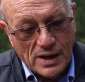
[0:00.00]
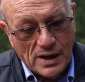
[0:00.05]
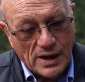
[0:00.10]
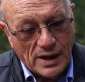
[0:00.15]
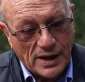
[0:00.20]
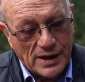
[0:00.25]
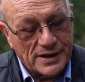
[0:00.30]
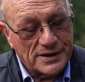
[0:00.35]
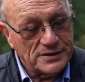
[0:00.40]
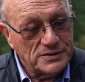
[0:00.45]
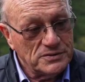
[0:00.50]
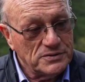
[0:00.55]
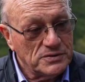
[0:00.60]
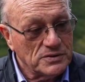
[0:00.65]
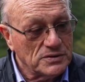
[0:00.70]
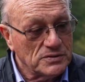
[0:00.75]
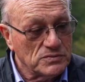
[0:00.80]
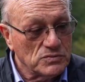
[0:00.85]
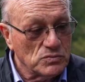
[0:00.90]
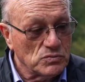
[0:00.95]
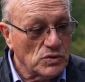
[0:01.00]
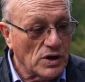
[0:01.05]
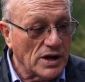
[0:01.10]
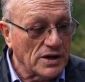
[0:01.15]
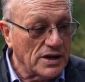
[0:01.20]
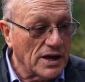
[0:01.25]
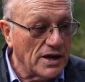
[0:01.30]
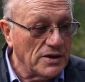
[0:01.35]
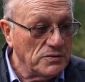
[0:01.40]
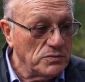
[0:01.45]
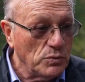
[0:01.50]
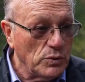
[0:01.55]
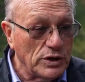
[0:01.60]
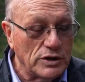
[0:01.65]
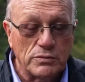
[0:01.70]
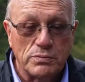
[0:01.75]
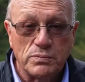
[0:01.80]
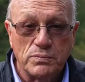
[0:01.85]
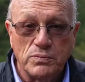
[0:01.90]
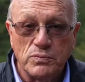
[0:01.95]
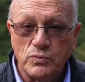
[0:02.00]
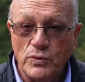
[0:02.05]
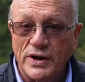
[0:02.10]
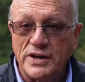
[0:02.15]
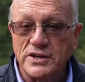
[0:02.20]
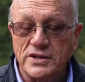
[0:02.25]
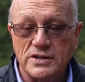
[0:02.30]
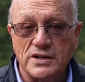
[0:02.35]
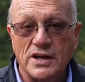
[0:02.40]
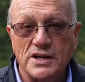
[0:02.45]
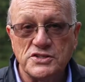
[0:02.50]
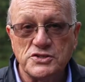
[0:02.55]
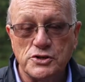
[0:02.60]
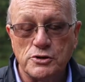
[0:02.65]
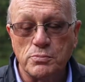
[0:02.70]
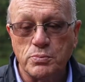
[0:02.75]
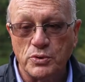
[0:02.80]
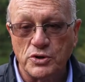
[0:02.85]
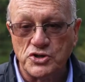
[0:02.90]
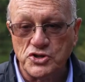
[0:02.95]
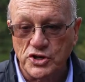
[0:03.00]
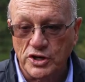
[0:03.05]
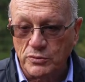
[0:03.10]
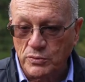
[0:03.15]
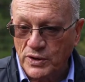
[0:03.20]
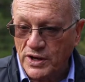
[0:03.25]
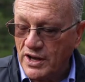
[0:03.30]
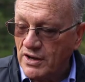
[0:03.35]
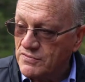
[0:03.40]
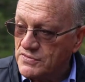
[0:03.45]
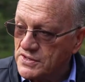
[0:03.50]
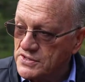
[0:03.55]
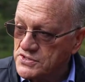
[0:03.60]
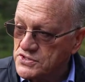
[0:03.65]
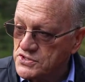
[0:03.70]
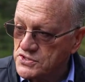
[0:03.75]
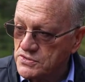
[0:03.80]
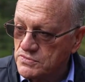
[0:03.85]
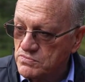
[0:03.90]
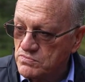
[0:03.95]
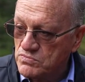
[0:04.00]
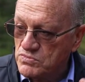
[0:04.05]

And again, we recognize and appreciate we have this